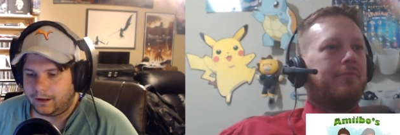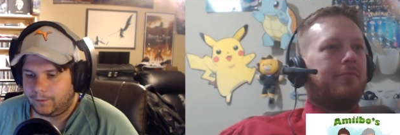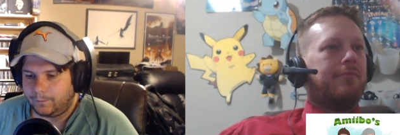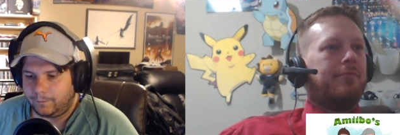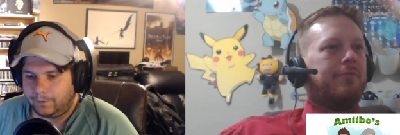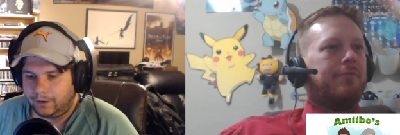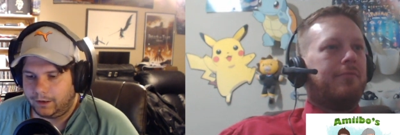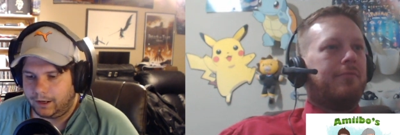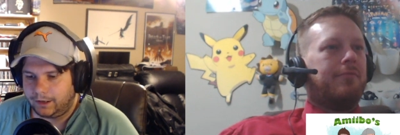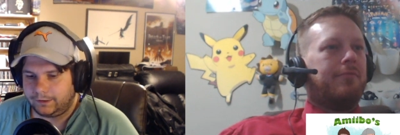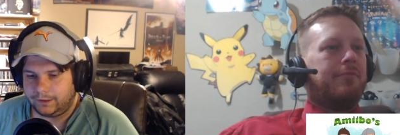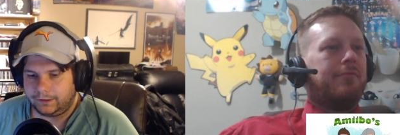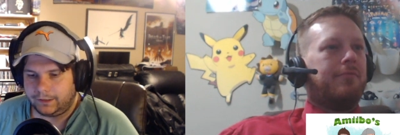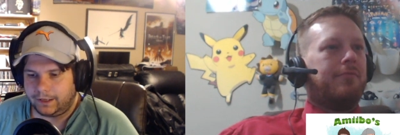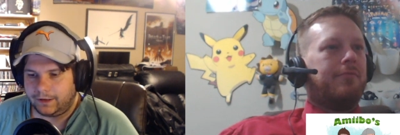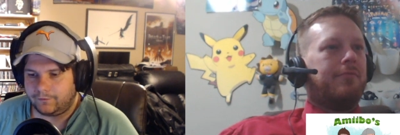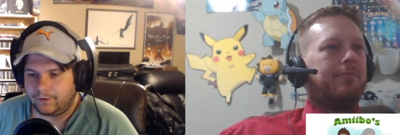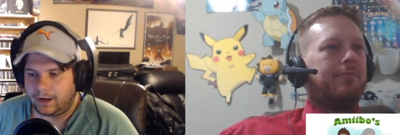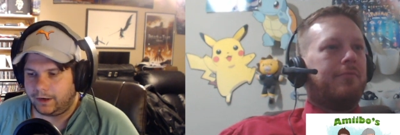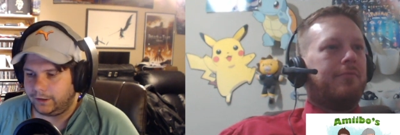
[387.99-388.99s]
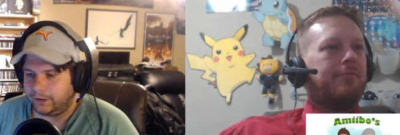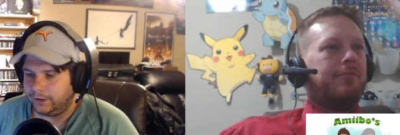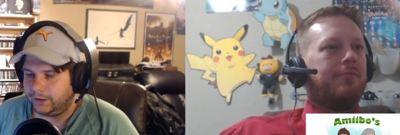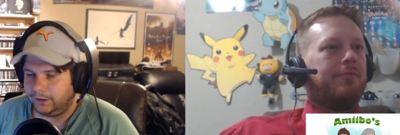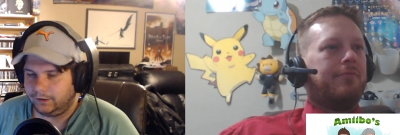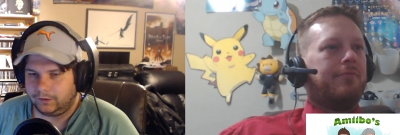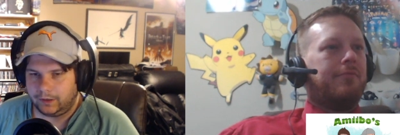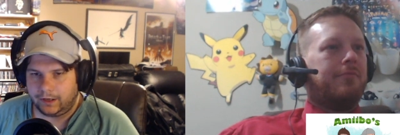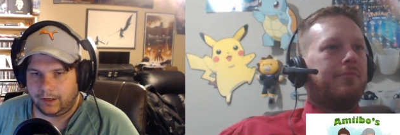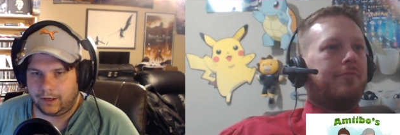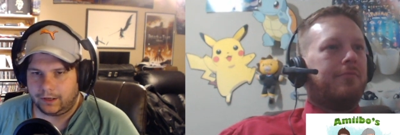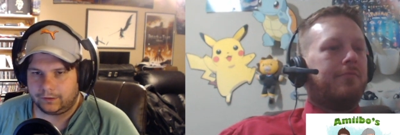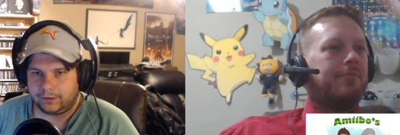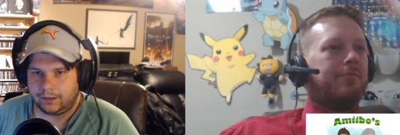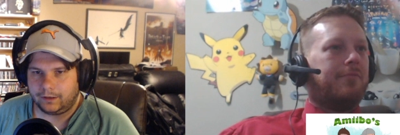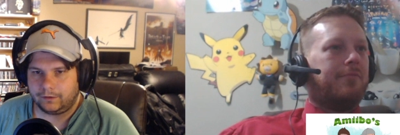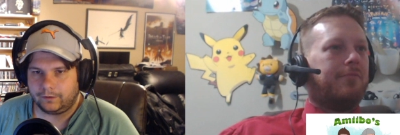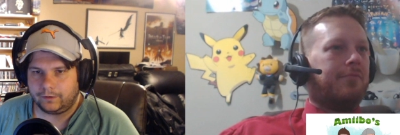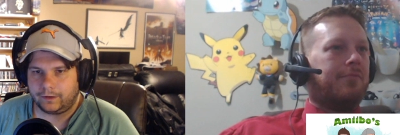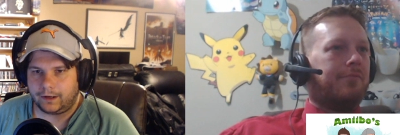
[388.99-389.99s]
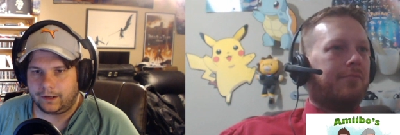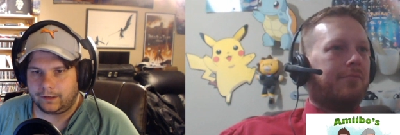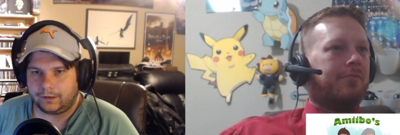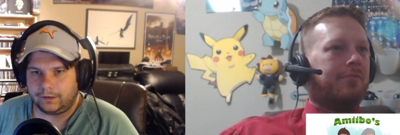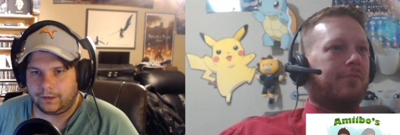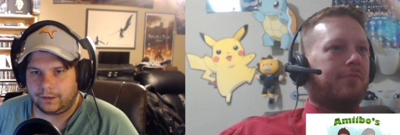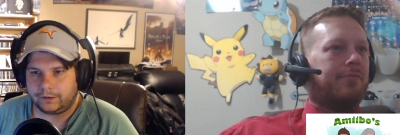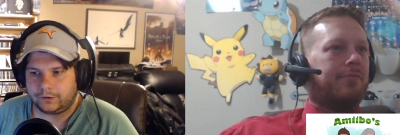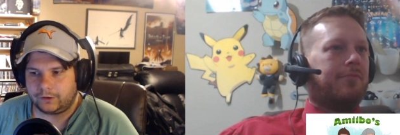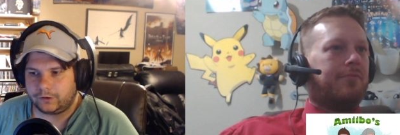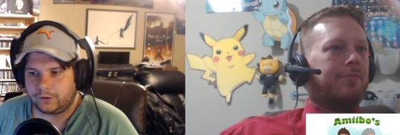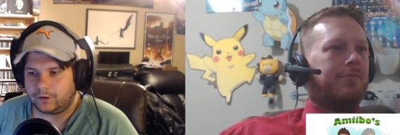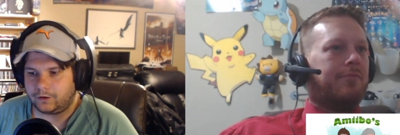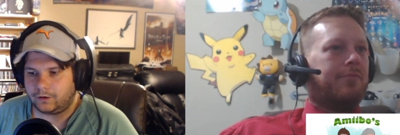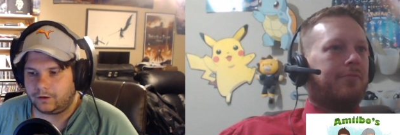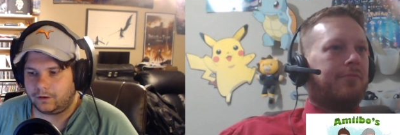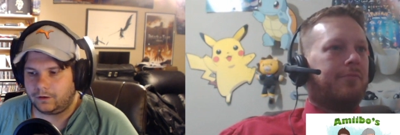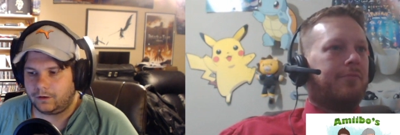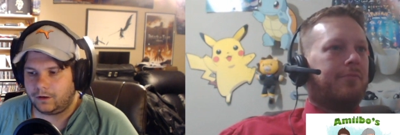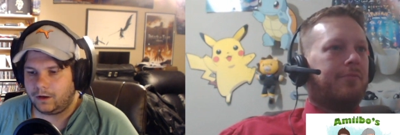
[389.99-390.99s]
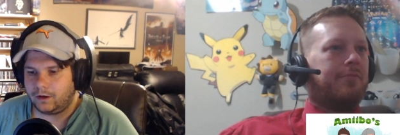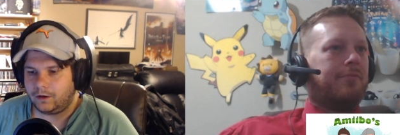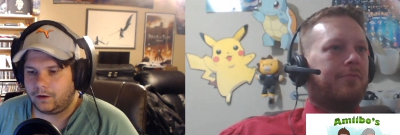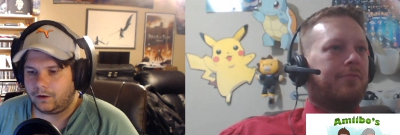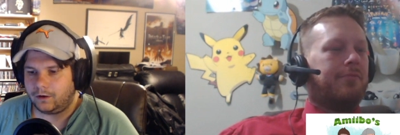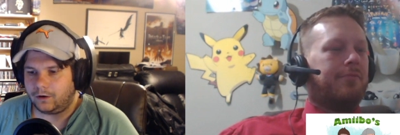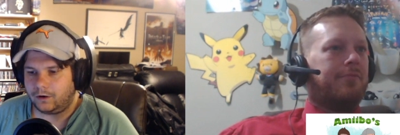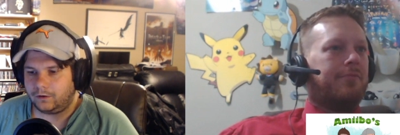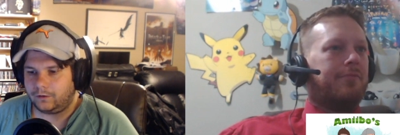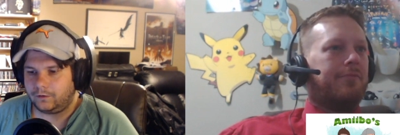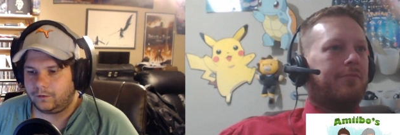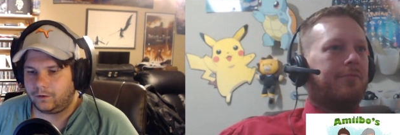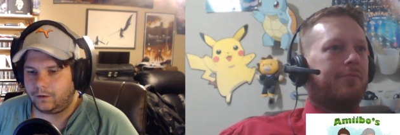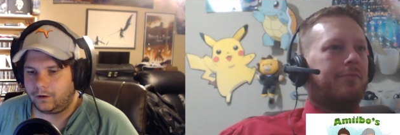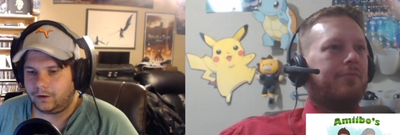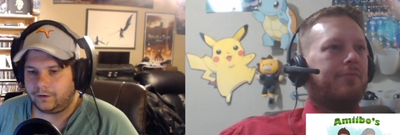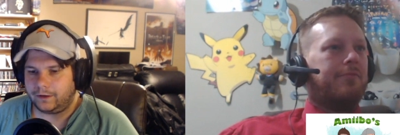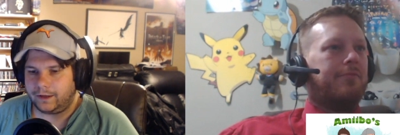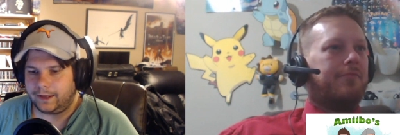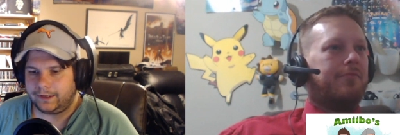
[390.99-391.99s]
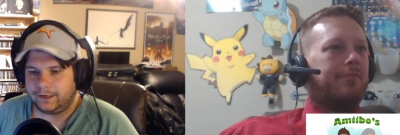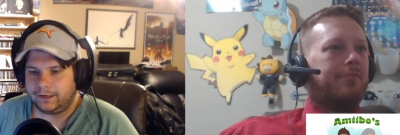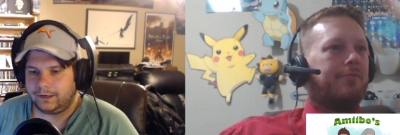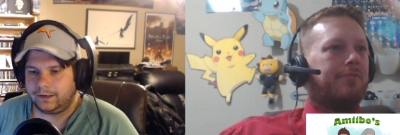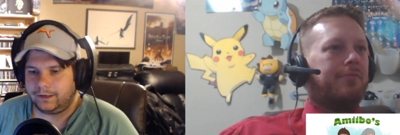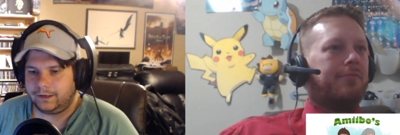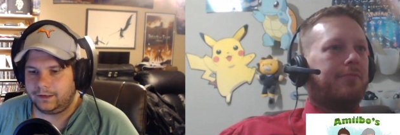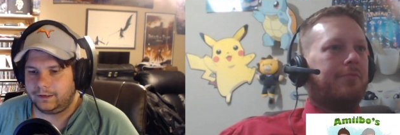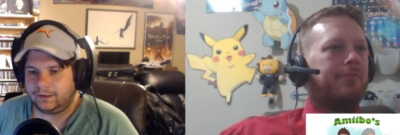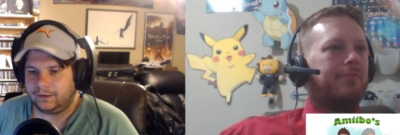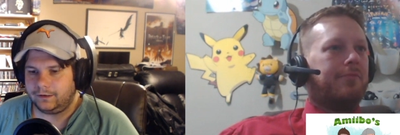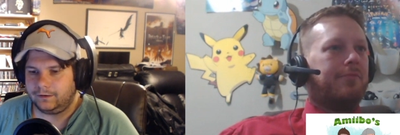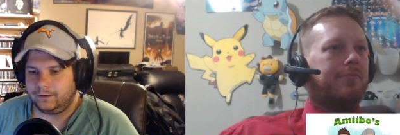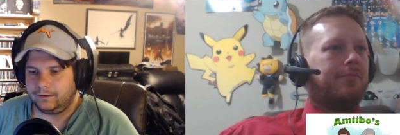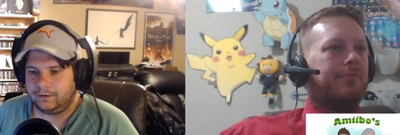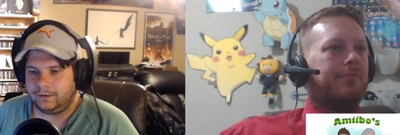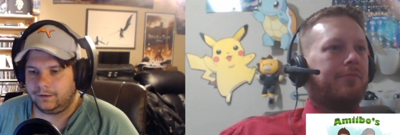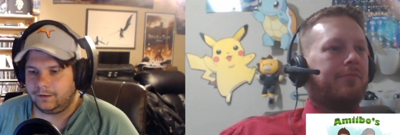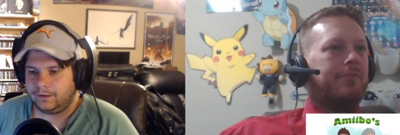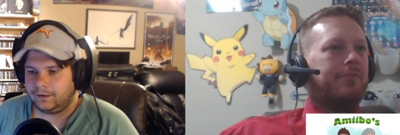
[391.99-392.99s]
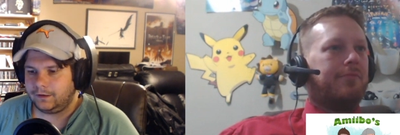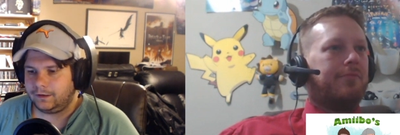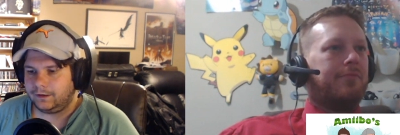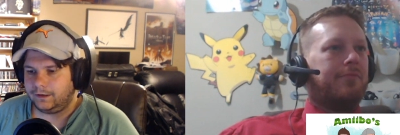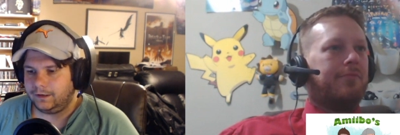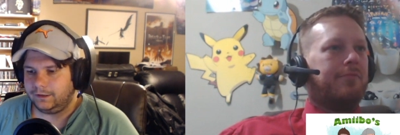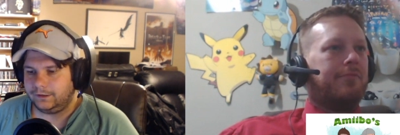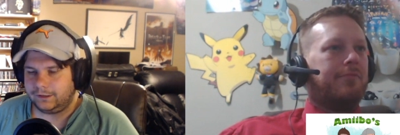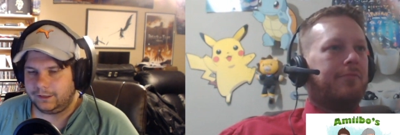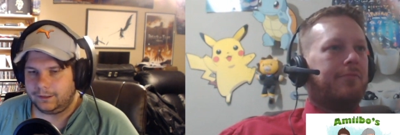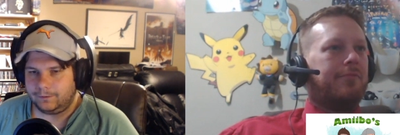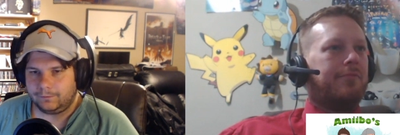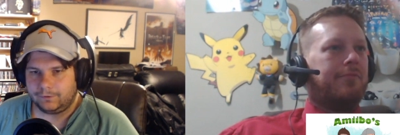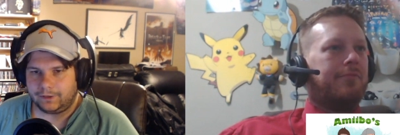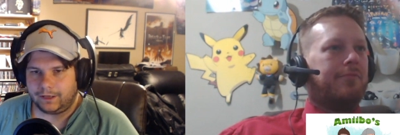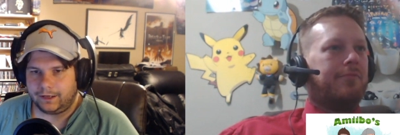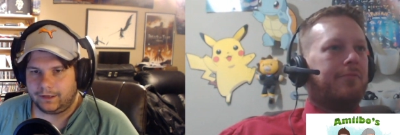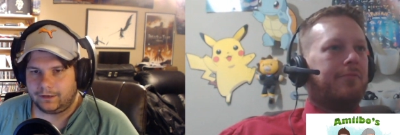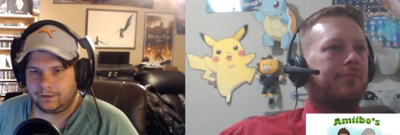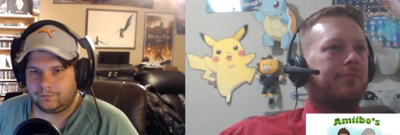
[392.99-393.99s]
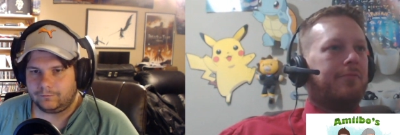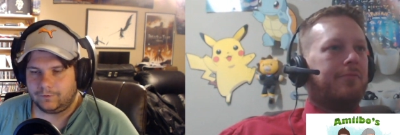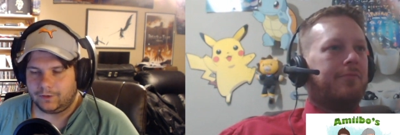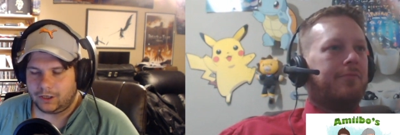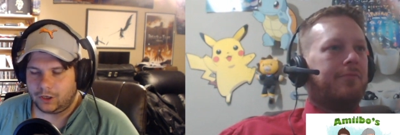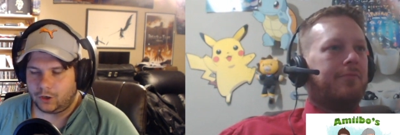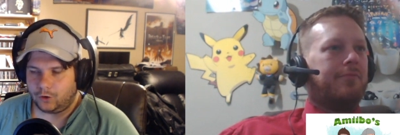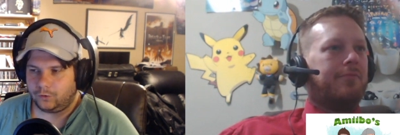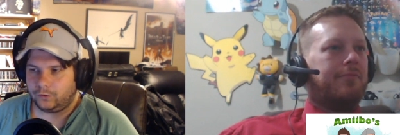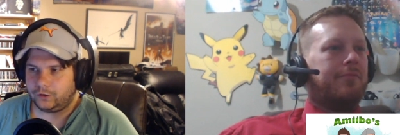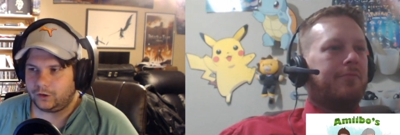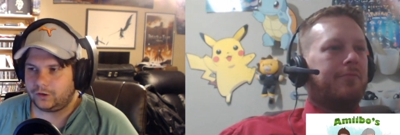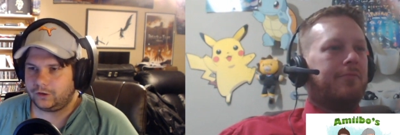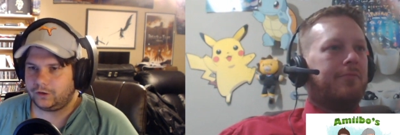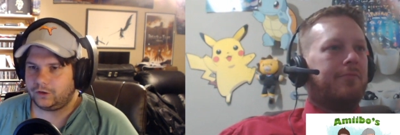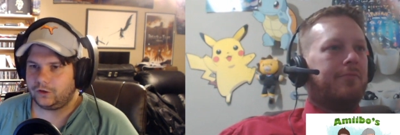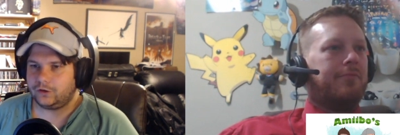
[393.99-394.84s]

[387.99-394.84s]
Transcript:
Speaker 1: I mean I think they have got a good thing. I think a lot of collectors are are, are liking it, and it seems like you know there,